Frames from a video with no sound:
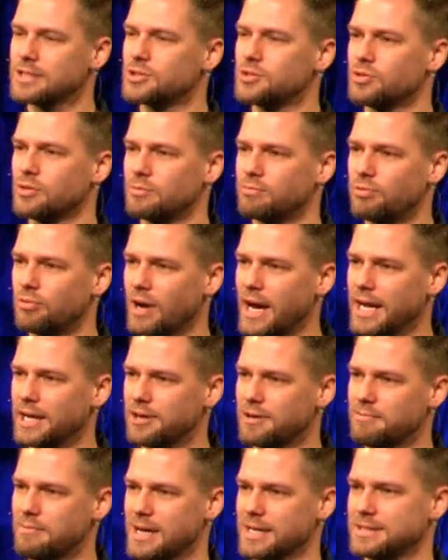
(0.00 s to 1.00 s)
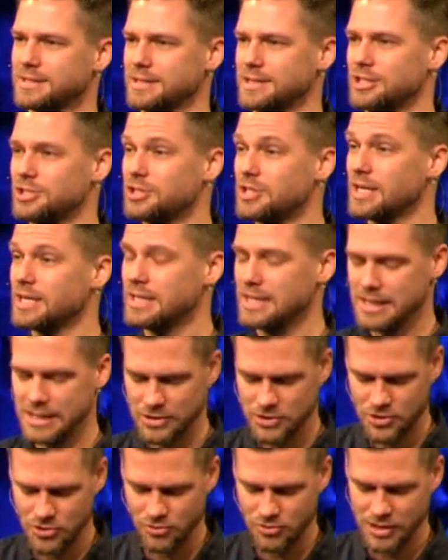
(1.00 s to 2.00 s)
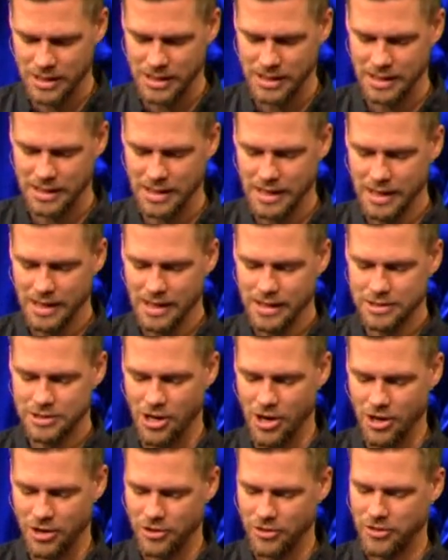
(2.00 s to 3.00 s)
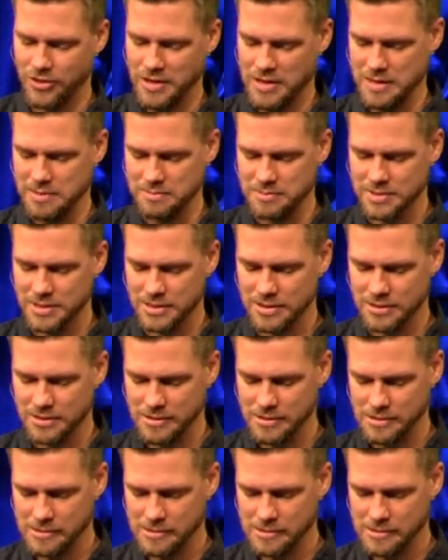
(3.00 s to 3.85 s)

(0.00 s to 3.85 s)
to a brighter message than these 3 dark themes.